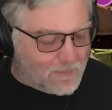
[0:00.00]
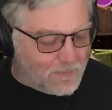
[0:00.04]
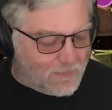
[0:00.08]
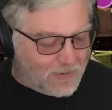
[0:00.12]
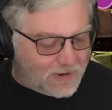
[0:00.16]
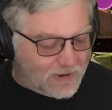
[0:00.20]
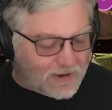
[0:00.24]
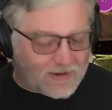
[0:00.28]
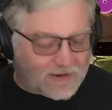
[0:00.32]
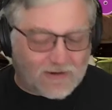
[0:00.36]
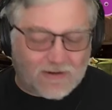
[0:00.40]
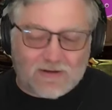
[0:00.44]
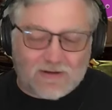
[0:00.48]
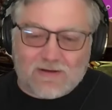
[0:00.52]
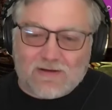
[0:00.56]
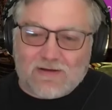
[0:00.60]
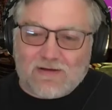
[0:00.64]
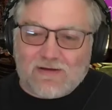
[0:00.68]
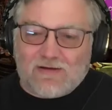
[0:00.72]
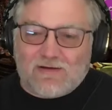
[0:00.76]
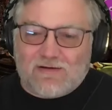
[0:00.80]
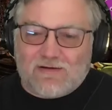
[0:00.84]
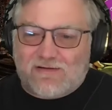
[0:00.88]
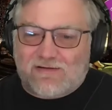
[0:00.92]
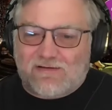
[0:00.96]
But
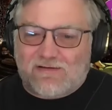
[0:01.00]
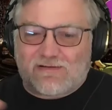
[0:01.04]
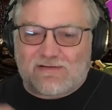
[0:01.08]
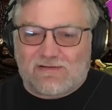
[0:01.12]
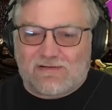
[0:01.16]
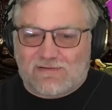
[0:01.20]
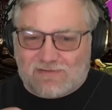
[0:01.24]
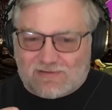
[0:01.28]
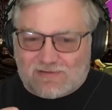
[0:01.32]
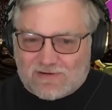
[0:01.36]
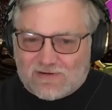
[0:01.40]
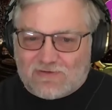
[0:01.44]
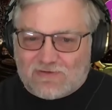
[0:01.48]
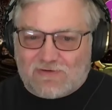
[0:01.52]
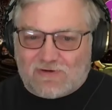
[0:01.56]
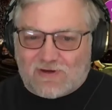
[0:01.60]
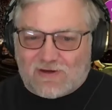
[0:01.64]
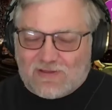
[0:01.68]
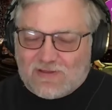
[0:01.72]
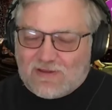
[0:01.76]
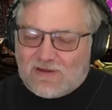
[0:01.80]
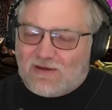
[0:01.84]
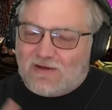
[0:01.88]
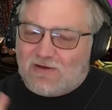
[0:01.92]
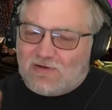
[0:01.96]
this
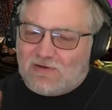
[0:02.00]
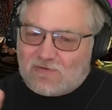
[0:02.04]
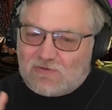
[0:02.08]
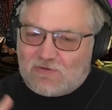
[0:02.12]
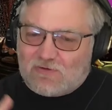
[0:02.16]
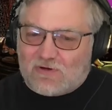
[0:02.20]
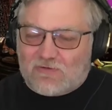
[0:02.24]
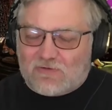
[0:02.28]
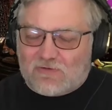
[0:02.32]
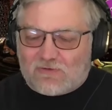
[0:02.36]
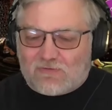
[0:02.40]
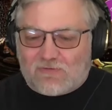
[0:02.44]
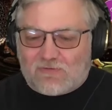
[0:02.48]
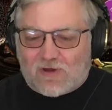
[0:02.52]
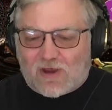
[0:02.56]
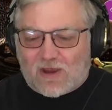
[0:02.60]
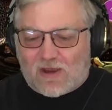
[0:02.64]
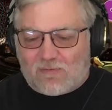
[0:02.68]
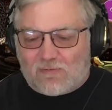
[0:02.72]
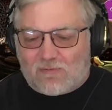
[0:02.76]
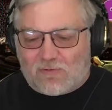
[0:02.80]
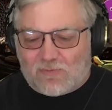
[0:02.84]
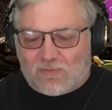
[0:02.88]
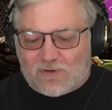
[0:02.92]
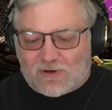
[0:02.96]
I think is
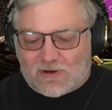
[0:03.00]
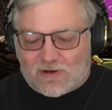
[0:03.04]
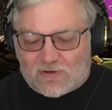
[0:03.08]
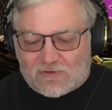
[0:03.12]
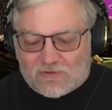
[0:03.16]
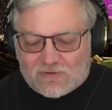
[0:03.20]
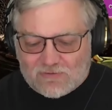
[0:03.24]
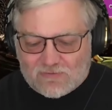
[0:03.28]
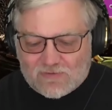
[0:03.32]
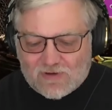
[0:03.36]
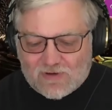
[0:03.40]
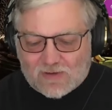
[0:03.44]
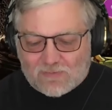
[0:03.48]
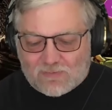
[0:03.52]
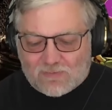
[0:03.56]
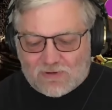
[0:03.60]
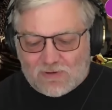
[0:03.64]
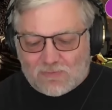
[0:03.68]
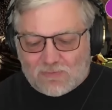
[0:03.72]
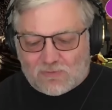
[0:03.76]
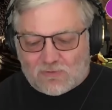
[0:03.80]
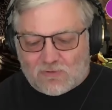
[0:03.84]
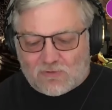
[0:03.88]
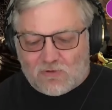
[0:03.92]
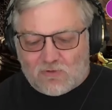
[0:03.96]
justifiable because you've got
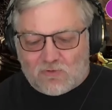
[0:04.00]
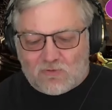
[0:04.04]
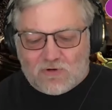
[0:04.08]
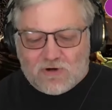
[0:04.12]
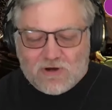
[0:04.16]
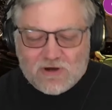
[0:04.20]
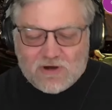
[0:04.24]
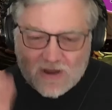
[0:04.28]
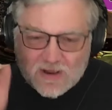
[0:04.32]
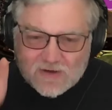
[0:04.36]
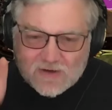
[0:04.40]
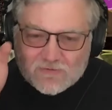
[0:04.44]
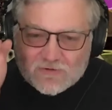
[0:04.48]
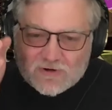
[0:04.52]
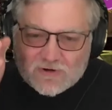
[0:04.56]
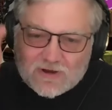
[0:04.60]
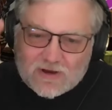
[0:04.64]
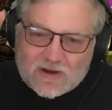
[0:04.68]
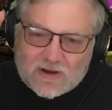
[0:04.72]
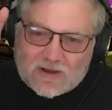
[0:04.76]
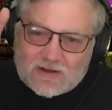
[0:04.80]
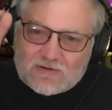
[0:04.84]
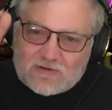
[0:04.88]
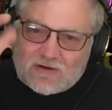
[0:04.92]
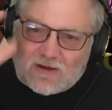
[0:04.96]
people who never
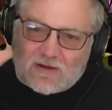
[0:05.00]
get out.